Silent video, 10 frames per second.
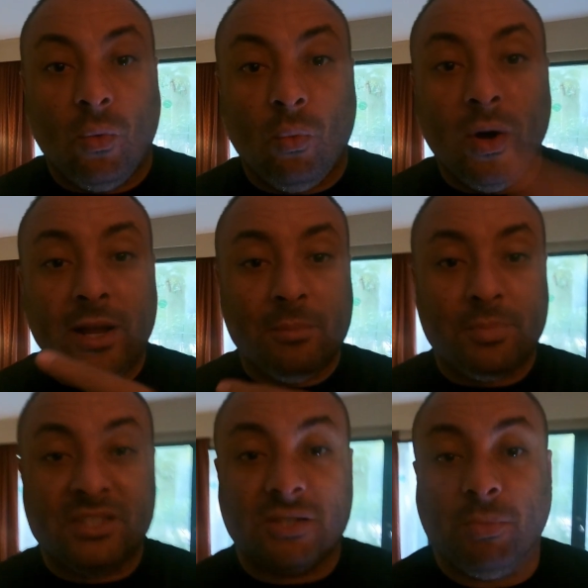What
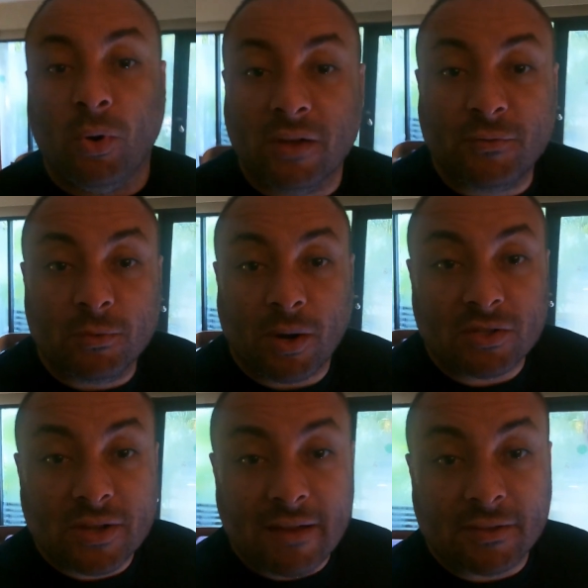up? It's your boy,
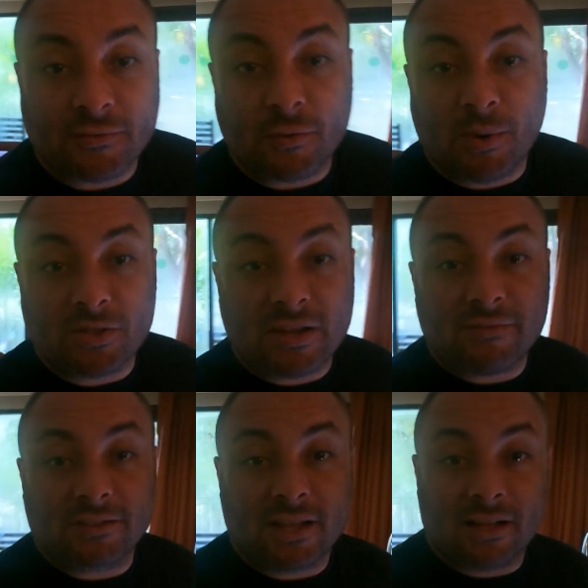FUBAR Traveler,
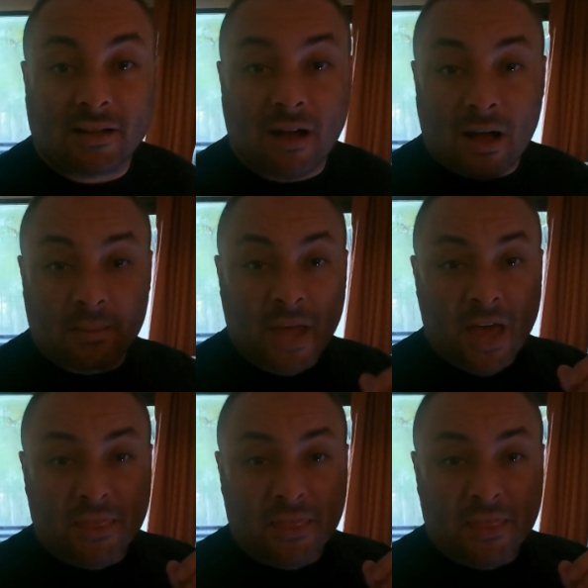FUBARTraveler.com,